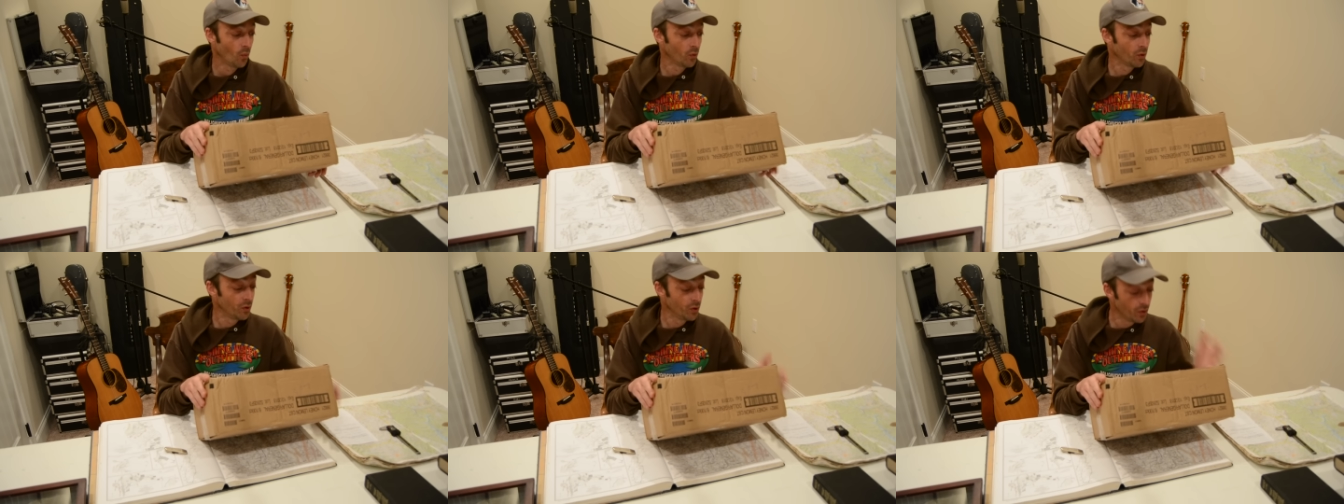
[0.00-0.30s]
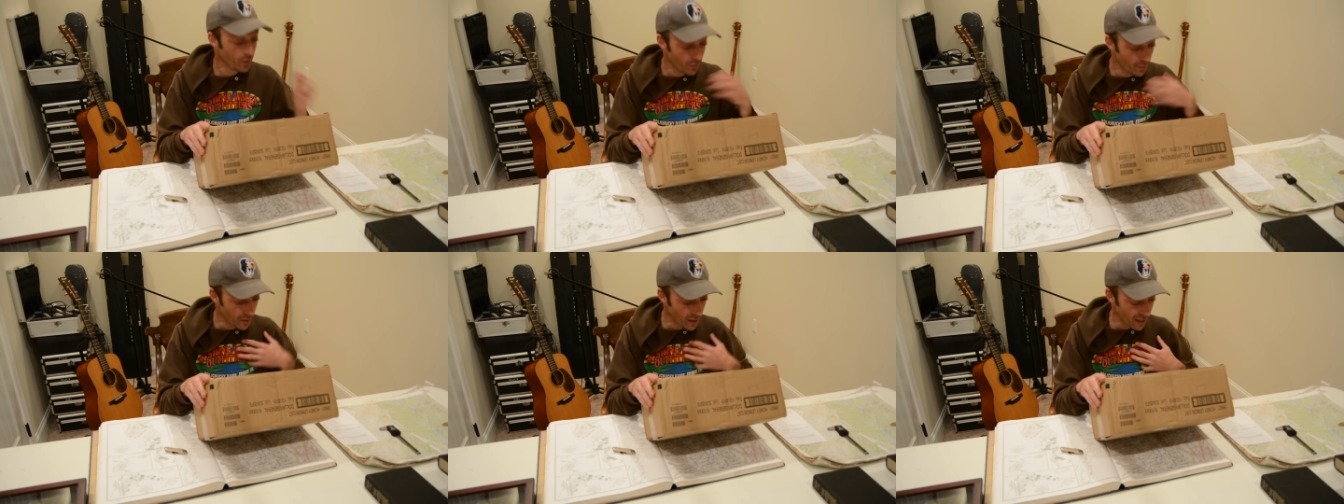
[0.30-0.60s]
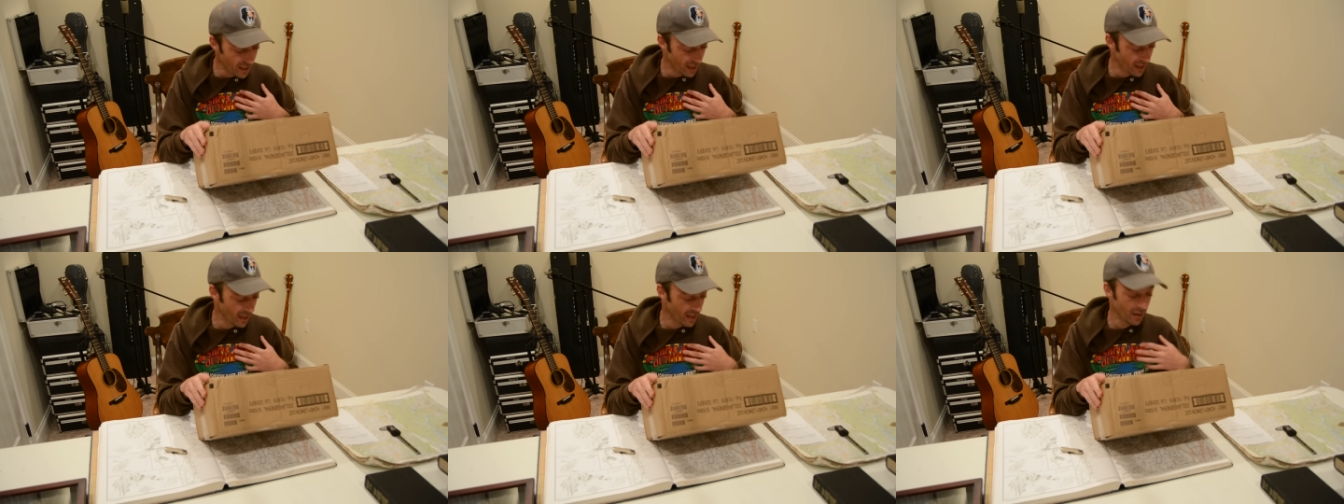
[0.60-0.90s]
to
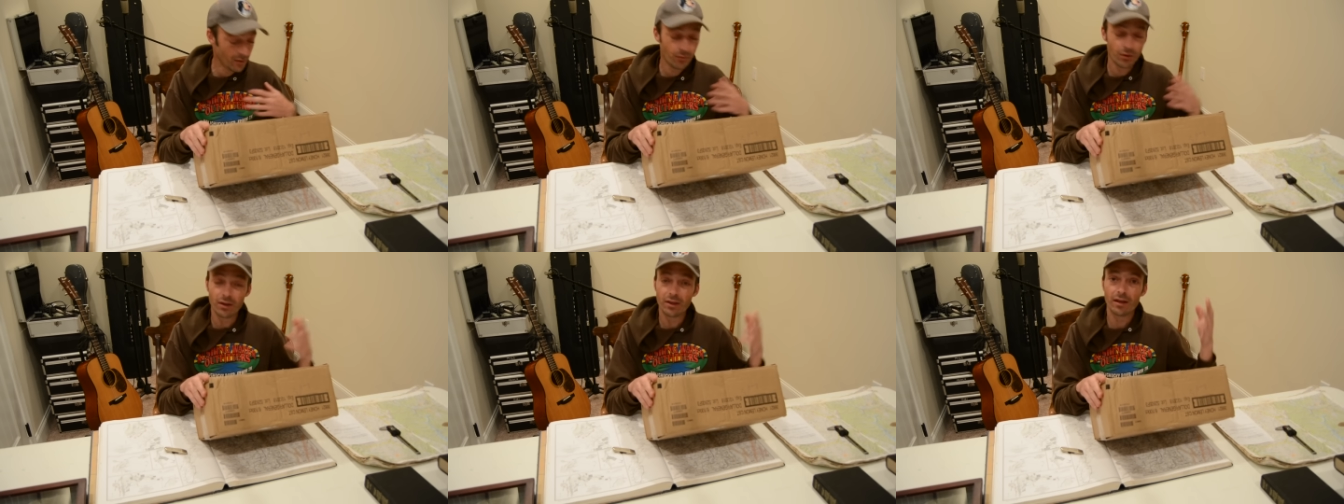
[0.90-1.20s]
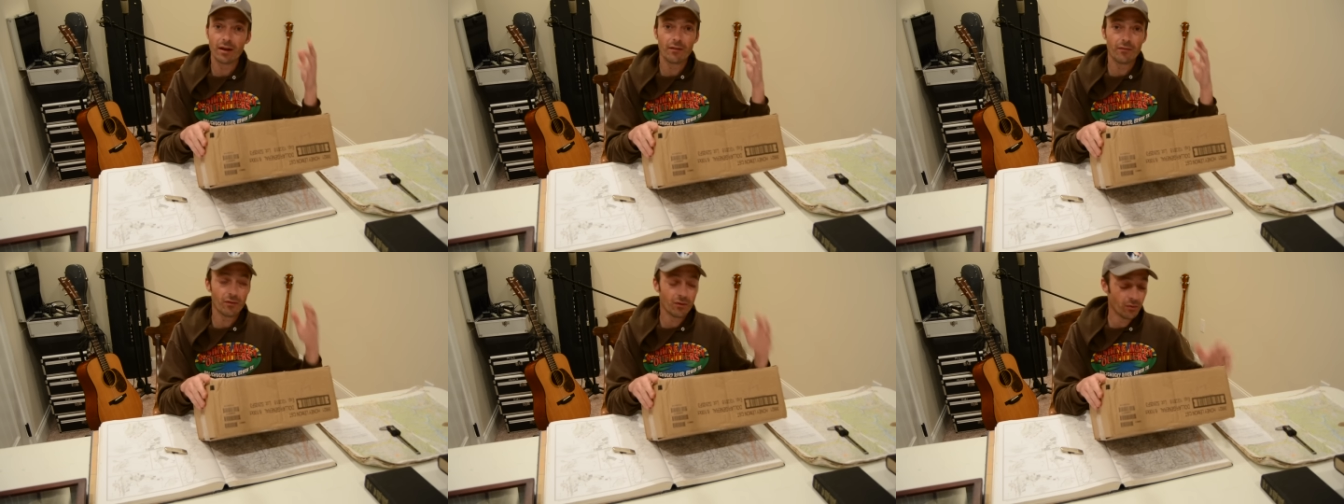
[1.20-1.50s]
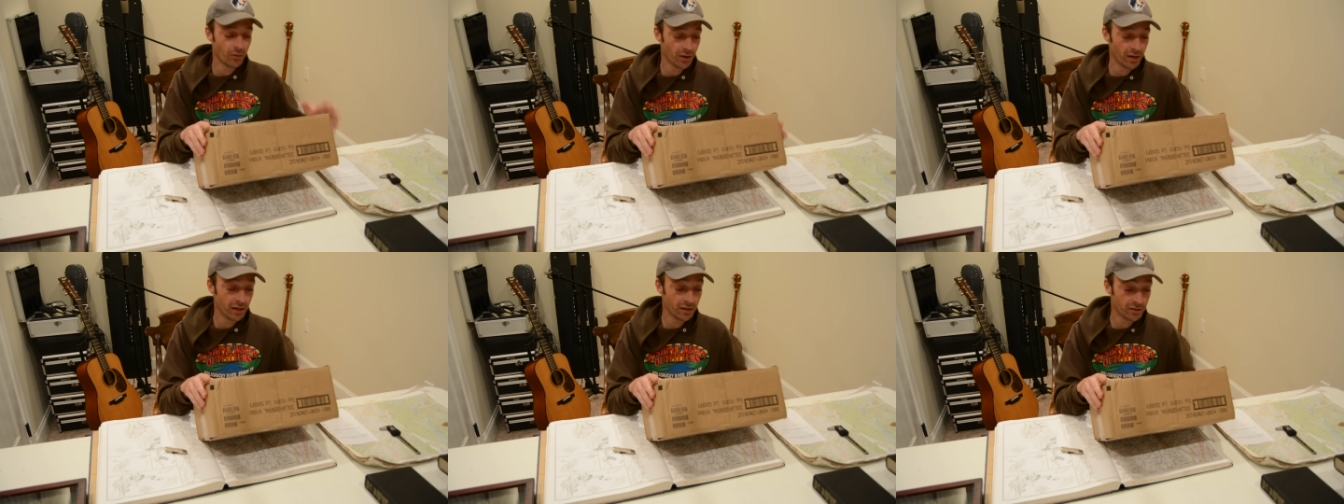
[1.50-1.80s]
me with
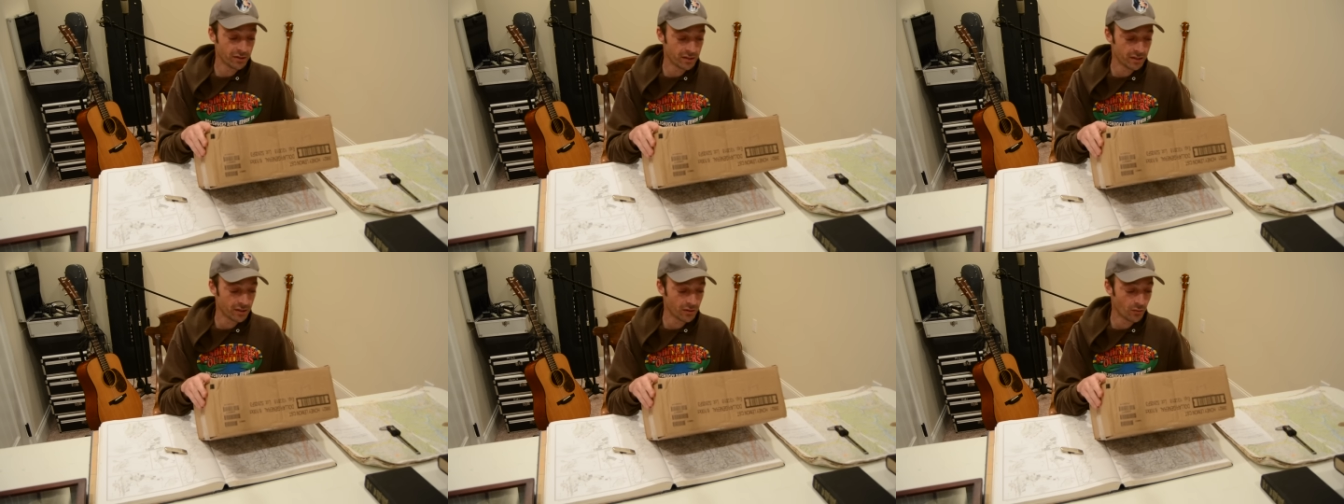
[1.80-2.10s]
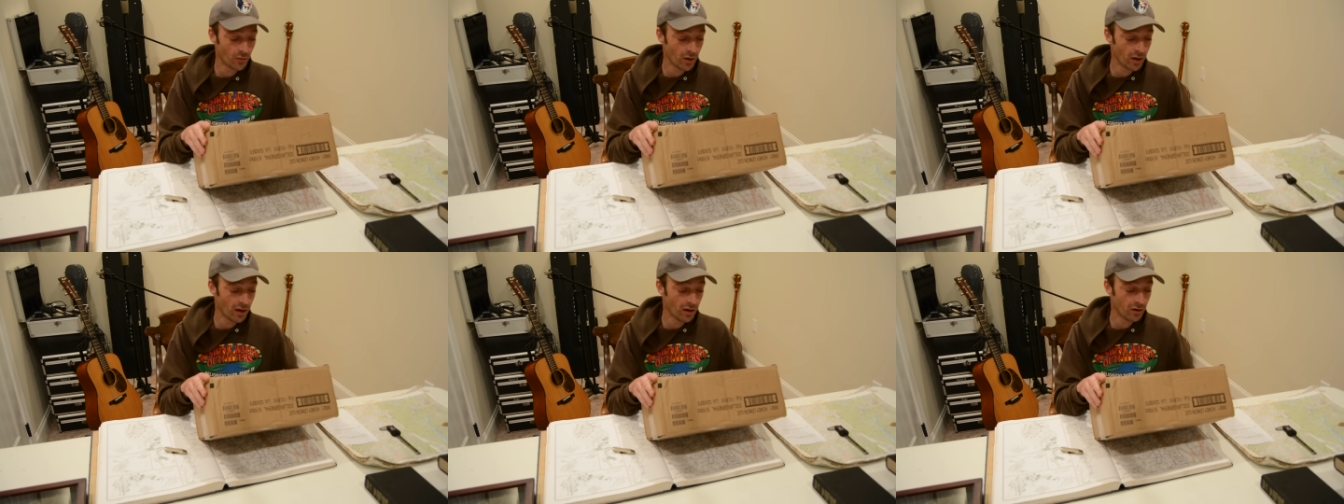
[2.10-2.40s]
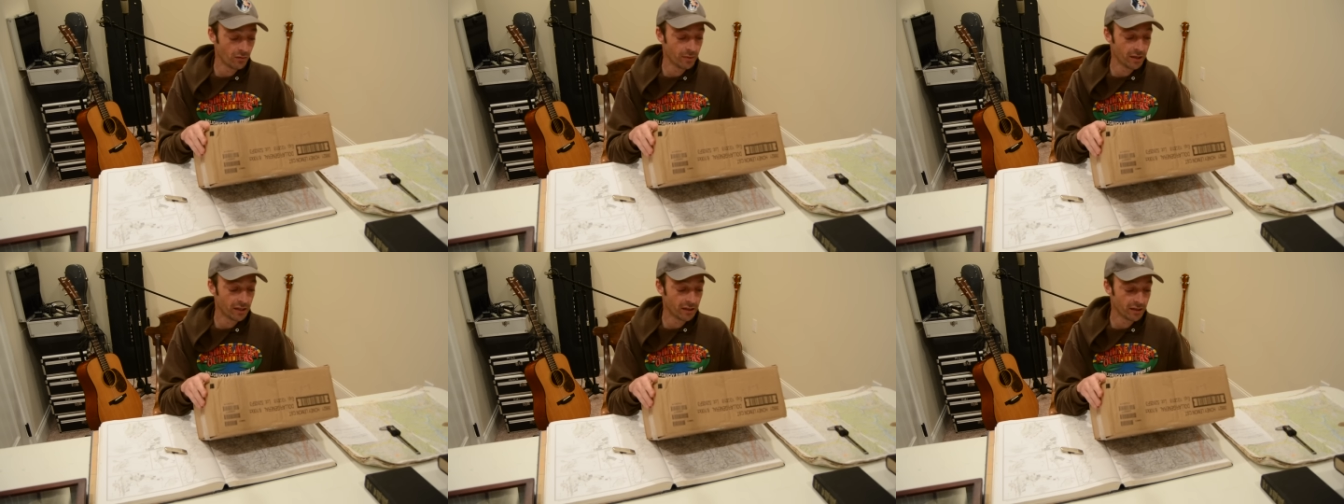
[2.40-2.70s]
everyone else as
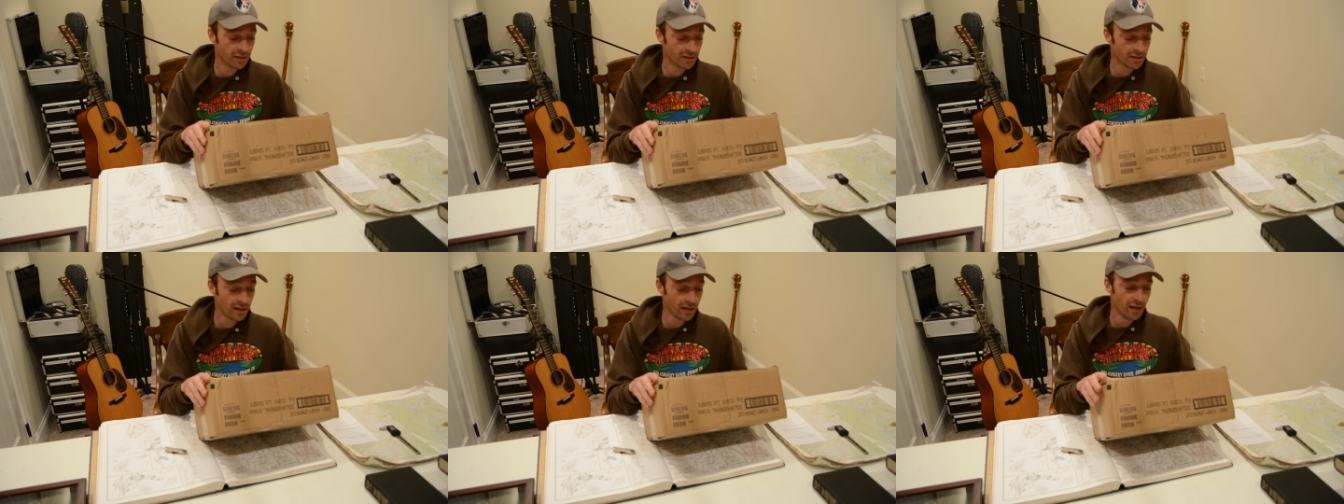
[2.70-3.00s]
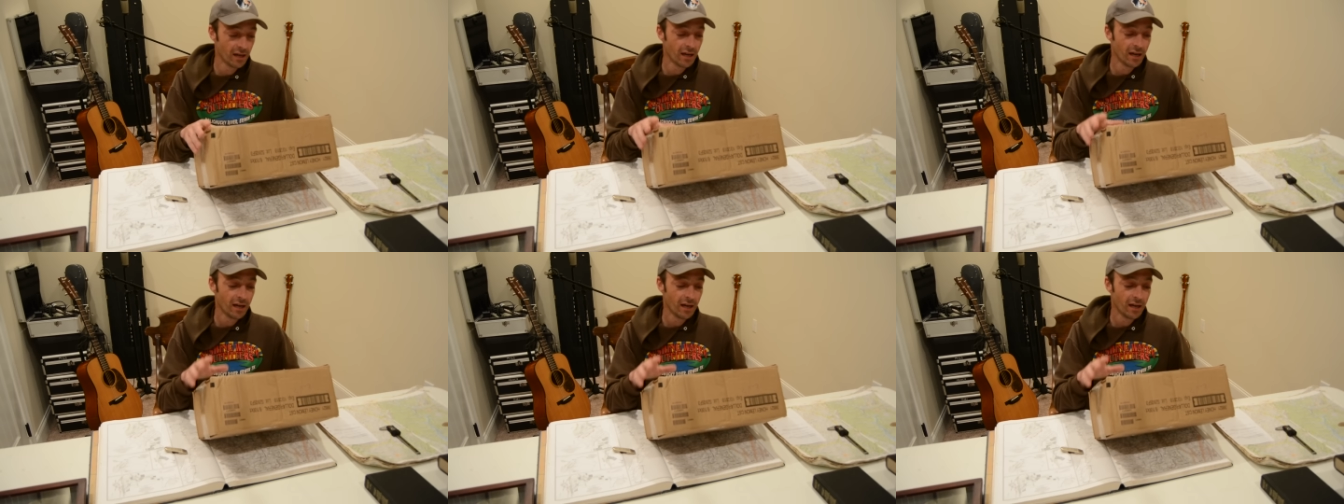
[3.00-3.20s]
well, because